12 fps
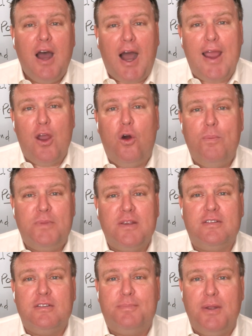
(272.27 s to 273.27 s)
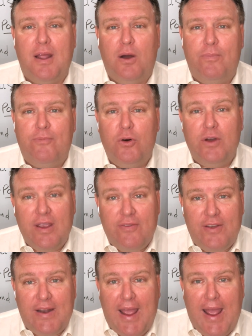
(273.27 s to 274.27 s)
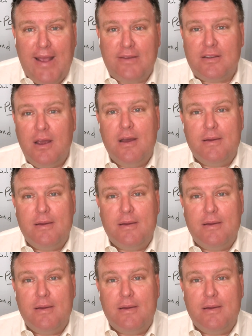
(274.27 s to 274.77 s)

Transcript: I hope this has been helpful. If it has,